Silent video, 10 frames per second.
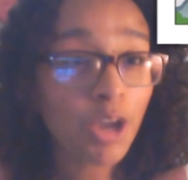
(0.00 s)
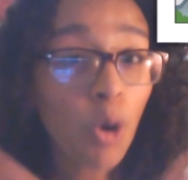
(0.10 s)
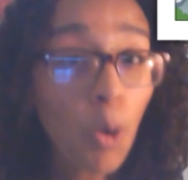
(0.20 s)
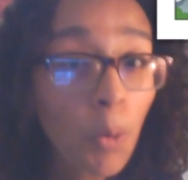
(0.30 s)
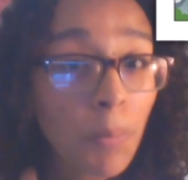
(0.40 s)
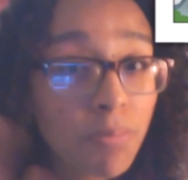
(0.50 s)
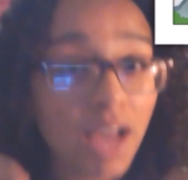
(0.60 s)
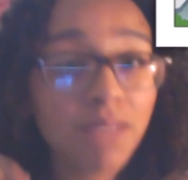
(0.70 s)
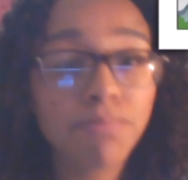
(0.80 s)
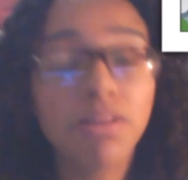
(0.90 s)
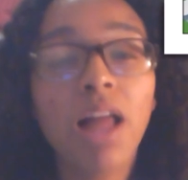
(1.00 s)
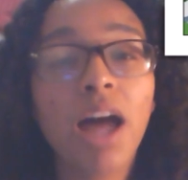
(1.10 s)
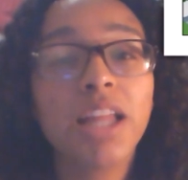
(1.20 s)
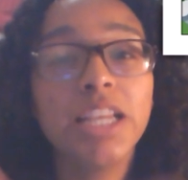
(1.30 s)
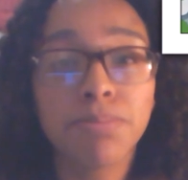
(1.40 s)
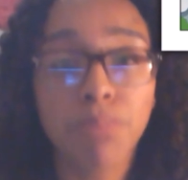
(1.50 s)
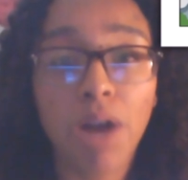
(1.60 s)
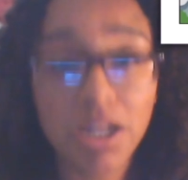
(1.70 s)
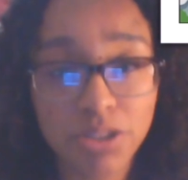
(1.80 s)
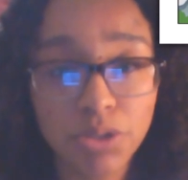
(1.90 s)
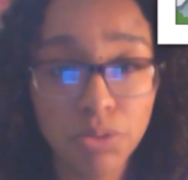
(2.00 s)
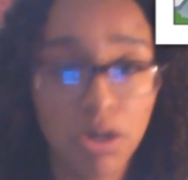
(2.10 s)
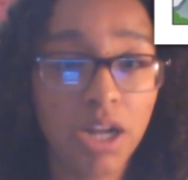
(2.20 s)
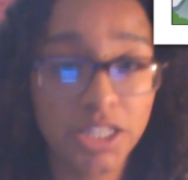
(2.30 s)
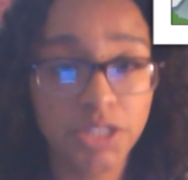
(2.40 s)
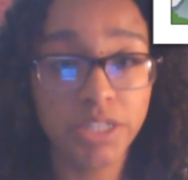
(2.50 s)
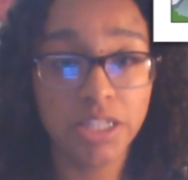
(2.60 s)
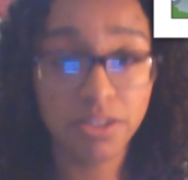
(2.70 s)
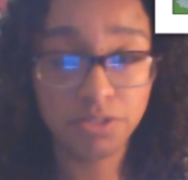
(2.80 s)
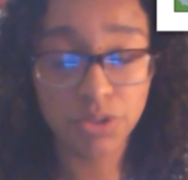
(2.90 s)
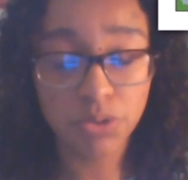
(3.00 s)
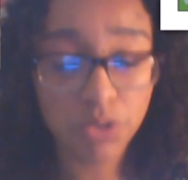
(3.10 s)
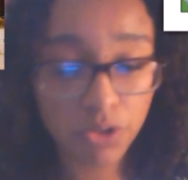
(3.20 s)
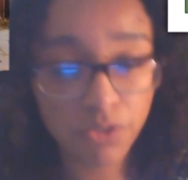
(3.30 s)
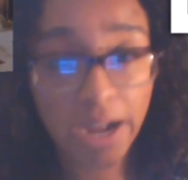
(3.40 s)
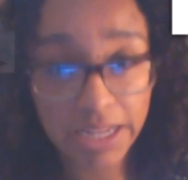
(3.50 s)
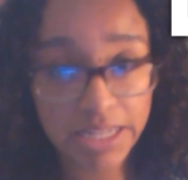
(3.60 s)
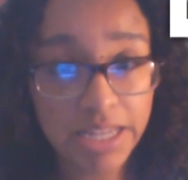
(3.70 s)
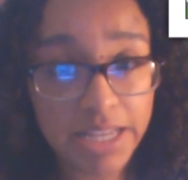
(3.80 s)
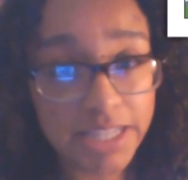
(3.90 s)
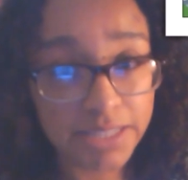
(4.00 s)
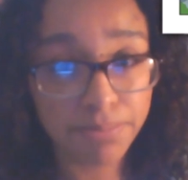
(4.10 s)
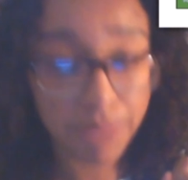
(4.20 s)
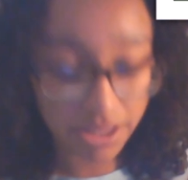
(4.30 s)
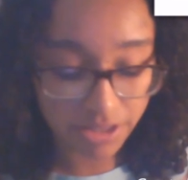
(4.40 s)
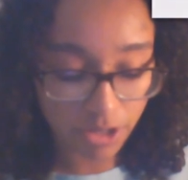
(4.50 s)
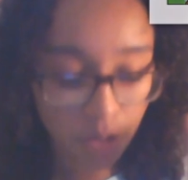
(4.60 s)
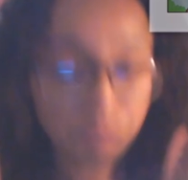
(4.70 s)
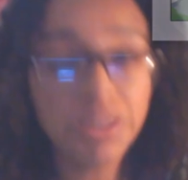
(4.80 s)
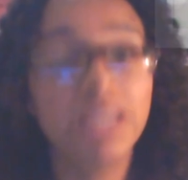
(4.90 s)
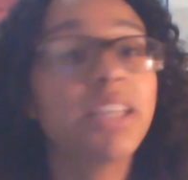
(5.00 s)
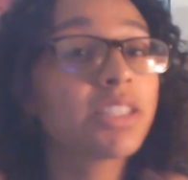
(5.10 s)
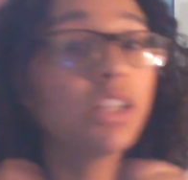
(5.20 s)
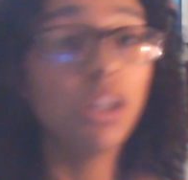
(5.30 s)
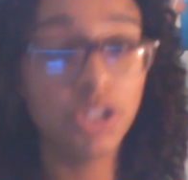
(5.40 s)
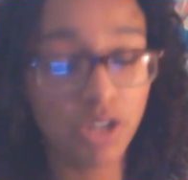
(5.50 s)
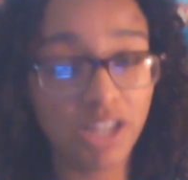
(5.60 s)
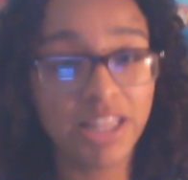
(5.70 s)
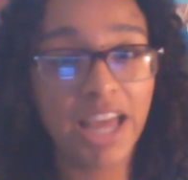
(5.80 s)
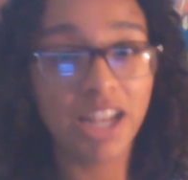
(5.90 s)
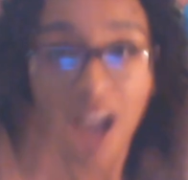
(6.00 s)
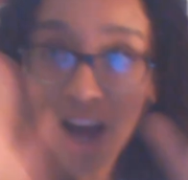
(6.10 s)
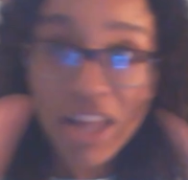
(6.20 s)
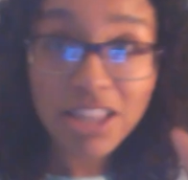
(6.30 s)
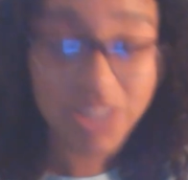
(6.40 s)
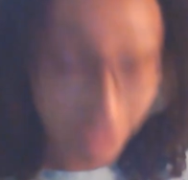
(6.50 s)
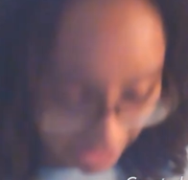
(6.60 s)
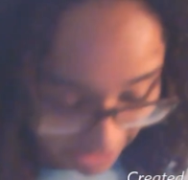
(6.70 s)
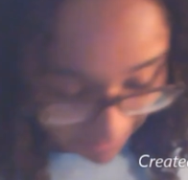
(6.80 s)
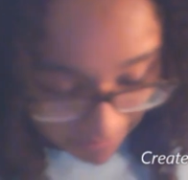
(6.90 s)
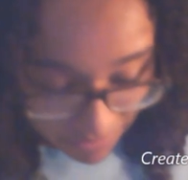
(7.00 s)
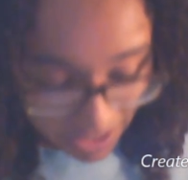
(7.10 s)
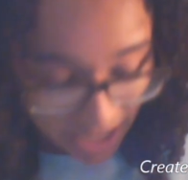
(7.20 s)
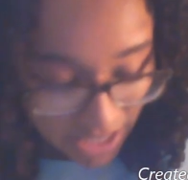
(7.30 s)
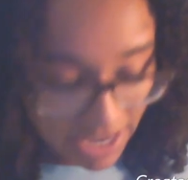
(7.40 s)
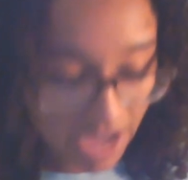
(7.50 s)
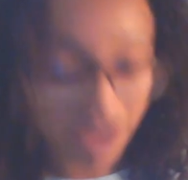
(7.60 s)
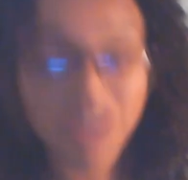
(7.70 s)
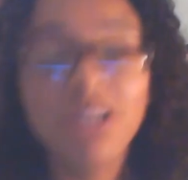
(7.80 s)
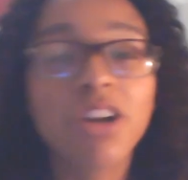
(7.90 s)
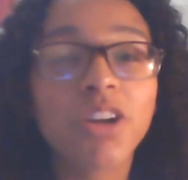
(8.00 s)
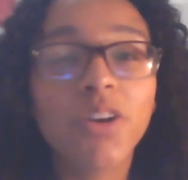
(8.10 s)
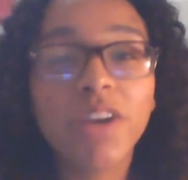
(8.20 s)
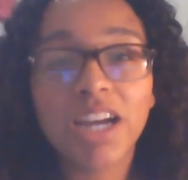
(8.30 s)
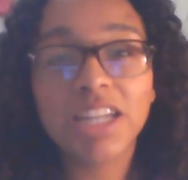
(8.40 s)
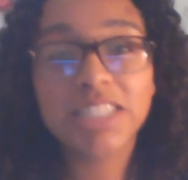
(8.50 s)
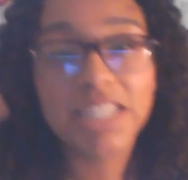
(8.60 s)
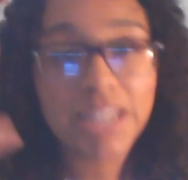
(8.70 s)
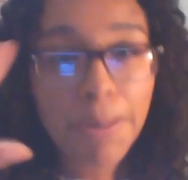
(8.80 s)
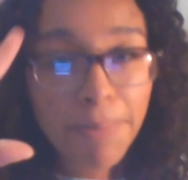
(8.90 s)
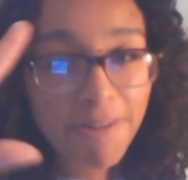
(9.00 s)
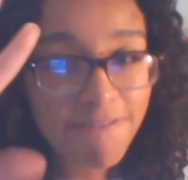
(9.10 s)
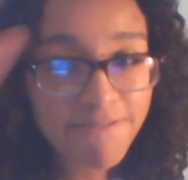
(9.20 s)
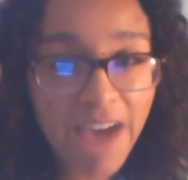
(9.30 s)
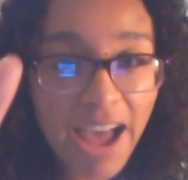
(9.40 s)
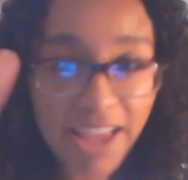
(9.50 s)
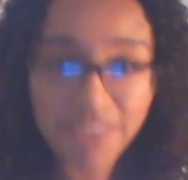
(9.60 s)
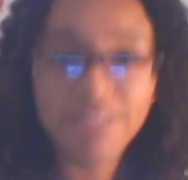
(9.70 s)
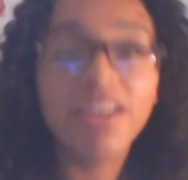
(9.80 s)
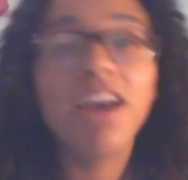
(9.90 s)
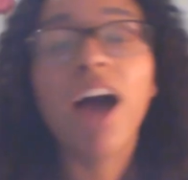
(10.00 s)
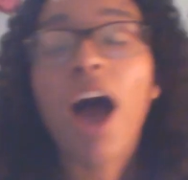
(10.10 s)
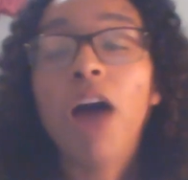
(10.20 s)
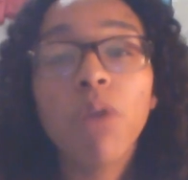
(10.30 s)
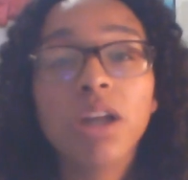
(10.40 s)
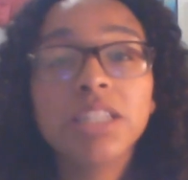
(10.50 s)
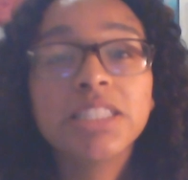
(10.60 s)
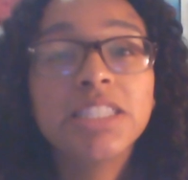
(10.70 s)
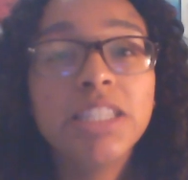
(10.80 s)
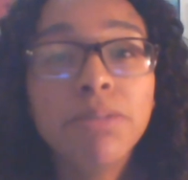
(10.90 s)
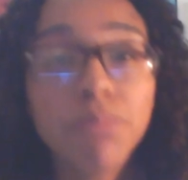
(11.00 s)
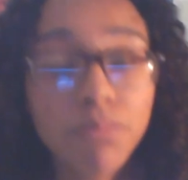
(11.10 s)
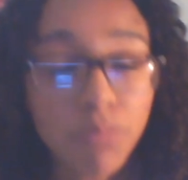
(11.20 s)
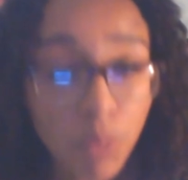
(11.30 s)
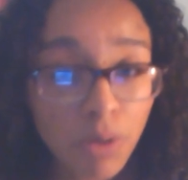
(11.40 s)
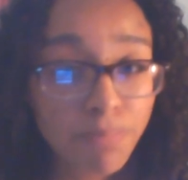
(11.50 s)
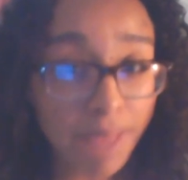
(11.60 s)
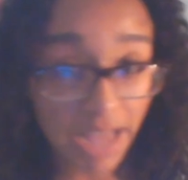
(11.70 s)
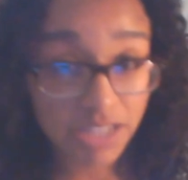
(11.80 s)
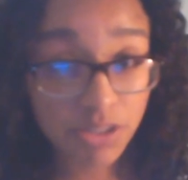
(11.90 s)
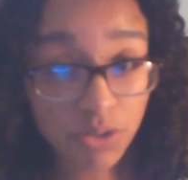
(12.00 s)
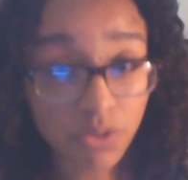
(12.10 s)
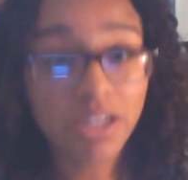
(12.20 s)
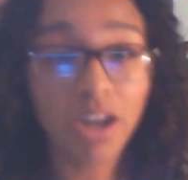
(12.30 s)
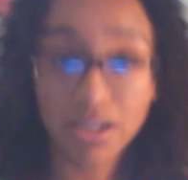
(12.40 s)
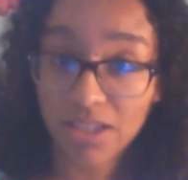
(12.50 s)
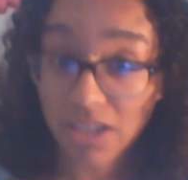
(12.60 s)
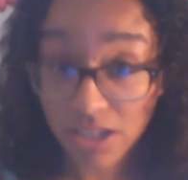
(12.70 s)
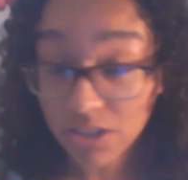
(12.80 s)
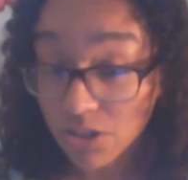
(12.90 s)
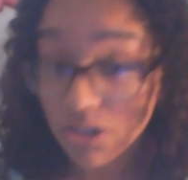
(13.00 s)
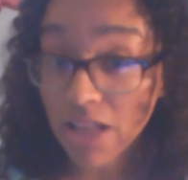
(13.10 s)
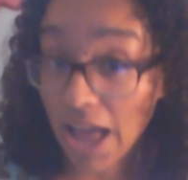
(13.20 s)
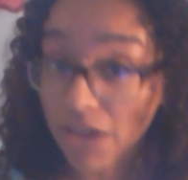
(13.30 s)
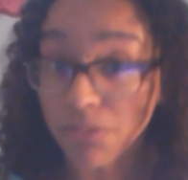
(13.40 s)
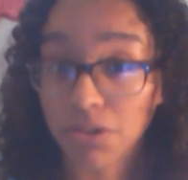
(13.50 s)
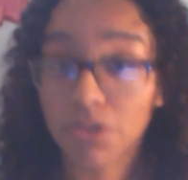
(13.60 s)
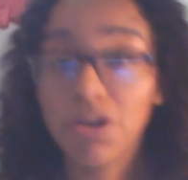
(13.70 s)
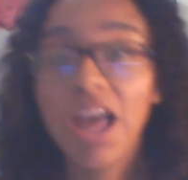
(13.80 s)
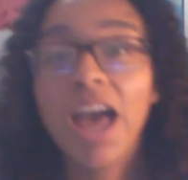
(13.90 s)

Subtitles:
hope that plot is brought to on screen of Zuko finding his mother. I hope he gets closure on that on the screen. Now, going on to number 5, I want to see more backstory on Uncle Iroh.